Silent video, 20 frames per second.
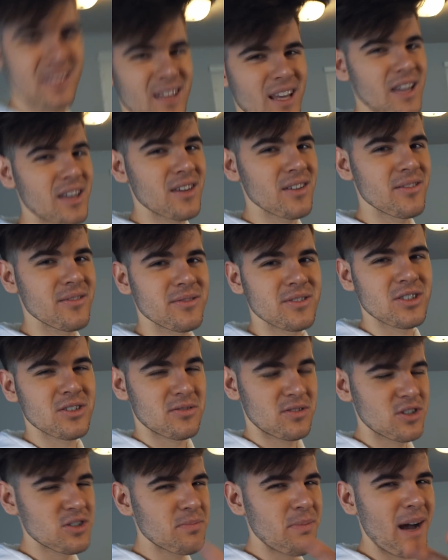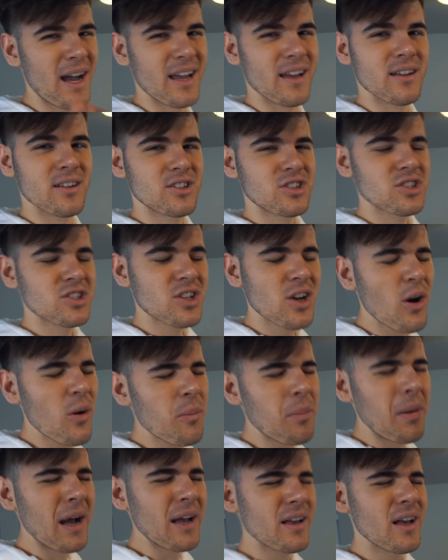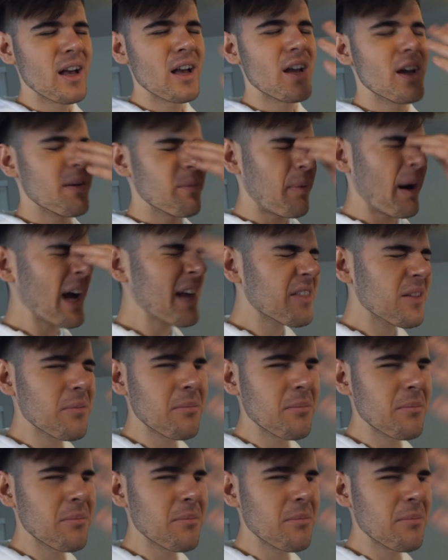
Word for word: Thank you. Just buy it. Just go buy the